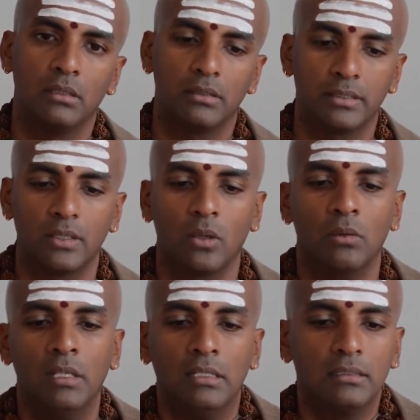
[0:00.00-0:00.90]

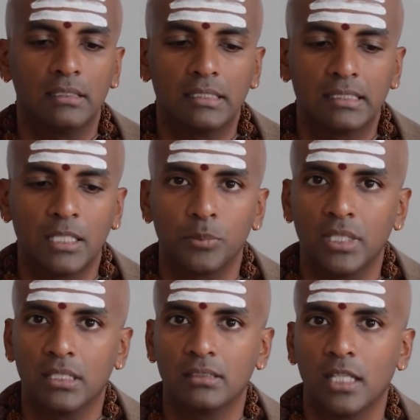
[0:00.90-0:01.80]
So this is
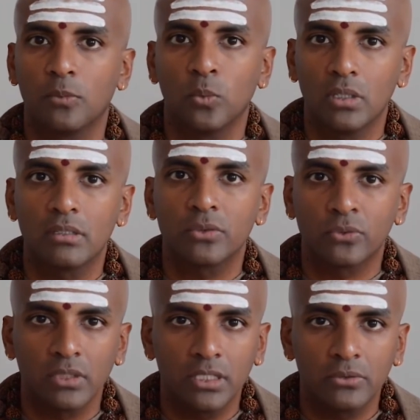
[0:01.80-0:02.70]
something that works
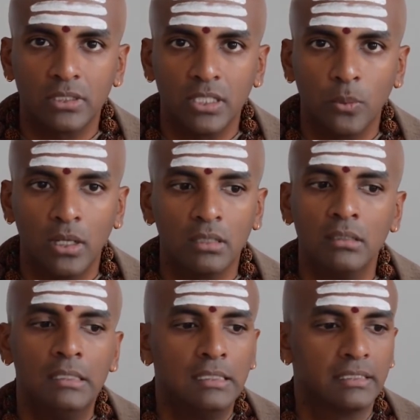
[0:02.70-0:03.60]
really, really well,